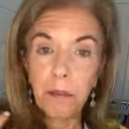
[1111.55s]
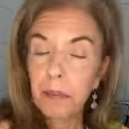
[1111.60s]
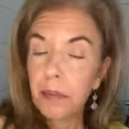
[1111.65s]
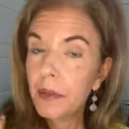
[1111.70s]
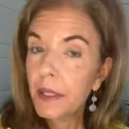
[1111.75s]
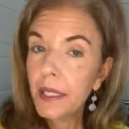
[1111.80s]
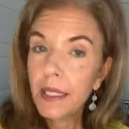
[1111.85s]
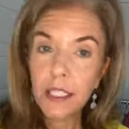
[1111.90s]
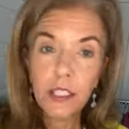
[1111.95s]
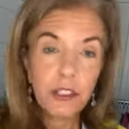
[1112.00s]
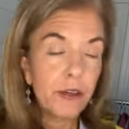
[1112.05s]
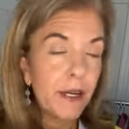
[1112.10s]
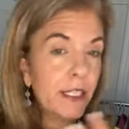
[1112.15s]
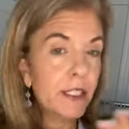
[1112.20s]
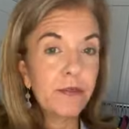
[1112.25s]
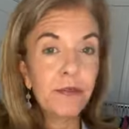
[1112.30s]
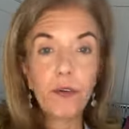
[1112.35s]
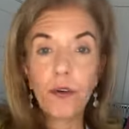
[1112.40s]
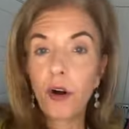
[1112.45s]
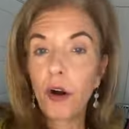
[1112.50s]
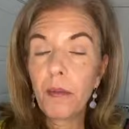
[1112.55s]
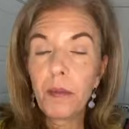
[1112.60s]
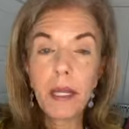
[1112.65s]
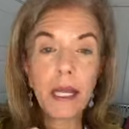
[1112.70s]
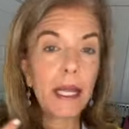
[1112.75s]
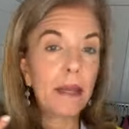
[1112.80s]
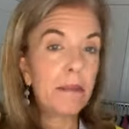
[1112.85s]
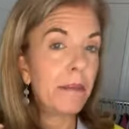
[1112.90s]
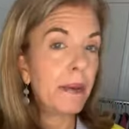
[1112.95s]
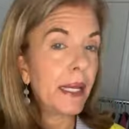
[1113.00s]
completely
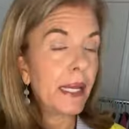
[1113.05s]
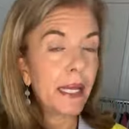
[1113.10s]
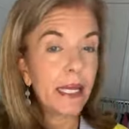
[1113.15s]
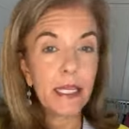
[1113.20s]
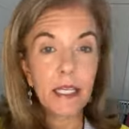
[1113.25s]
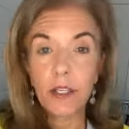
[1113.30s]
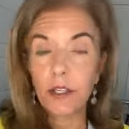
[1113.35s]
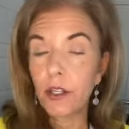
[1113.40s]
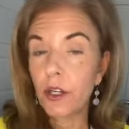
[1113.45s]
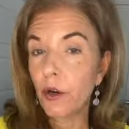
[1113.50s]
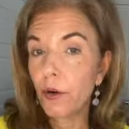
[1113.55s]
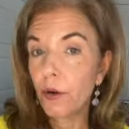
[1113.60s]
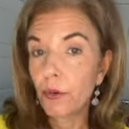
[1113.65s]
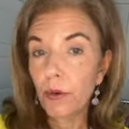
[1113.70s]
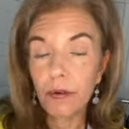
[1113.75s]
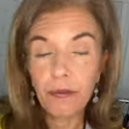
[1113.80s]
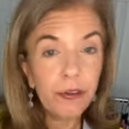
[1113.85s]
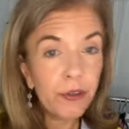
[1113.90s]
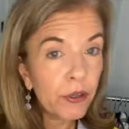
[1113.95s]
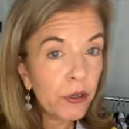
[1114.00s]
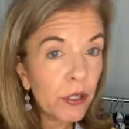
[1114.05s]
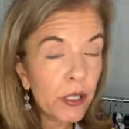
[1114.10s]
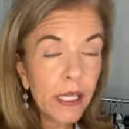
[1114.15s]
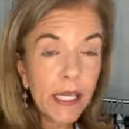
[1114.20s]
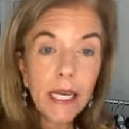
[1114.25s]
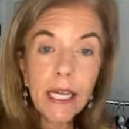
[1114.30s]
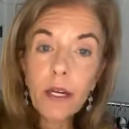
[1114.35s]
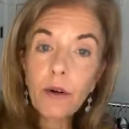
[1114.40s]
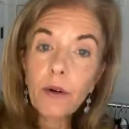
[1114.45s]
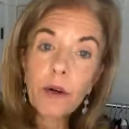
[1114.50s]
transform and make it go to a
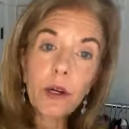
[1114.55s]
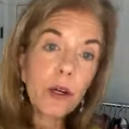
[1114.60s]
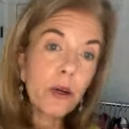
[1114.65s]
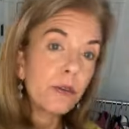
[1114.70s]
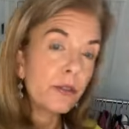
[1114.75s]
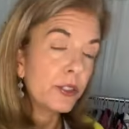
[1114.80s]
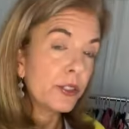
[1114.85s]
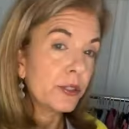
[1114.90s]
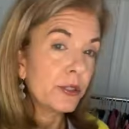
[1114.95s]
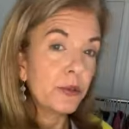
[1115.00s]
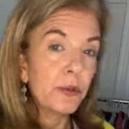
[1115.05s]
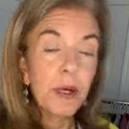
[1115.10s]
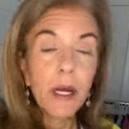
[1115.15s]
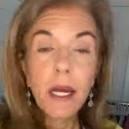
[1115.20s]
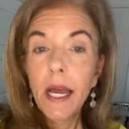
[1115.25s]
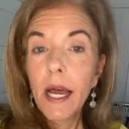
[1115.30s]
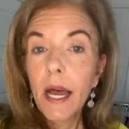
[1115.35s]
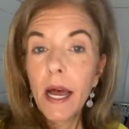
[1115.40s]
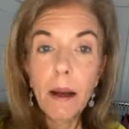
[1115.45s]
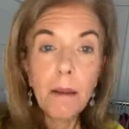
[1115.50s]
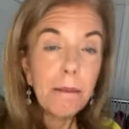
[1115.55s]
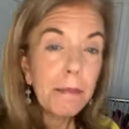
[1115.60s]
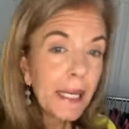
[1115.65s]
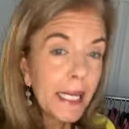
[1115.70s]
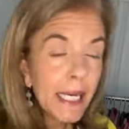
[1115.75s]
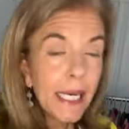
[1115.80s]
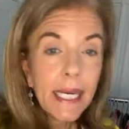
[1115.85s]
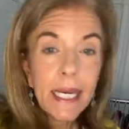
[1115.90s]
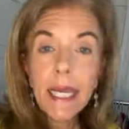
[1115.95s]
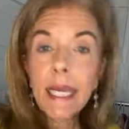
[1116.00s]
funeral in it or go to
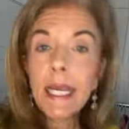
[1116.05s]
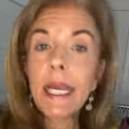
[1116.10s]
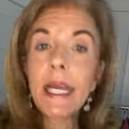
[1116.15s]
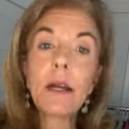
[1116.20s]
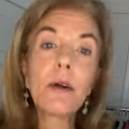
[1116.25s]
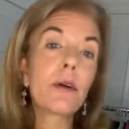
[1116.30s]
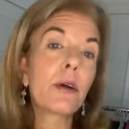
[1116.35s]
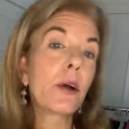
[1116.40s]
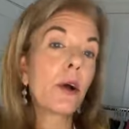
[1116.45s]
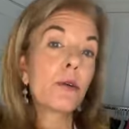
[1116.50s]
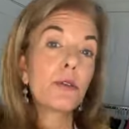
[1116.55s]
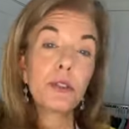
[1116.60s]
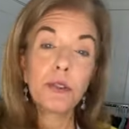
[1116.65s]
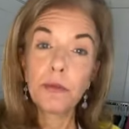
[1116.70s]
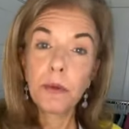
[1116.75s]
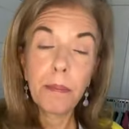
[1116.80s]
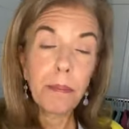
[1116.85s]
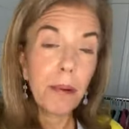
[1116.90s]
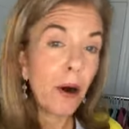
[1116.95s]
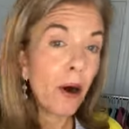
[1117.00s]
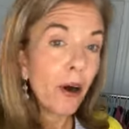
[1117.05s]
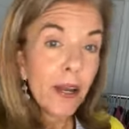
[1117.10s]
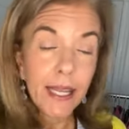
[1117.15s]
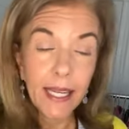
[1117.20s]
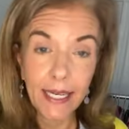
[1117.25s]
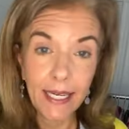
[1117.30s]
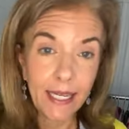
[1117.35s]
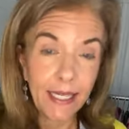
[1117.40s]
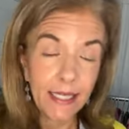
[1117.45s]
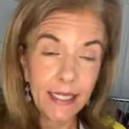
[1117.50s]
a meeting in it or go to a
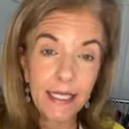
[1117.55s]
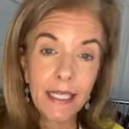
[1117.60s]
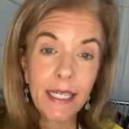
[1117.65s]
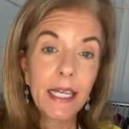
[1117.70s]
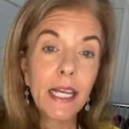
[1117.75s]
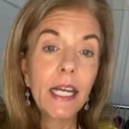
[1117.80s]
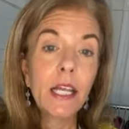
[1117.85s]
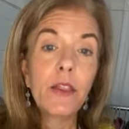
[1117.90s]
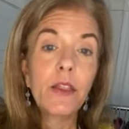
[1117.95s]
party in it.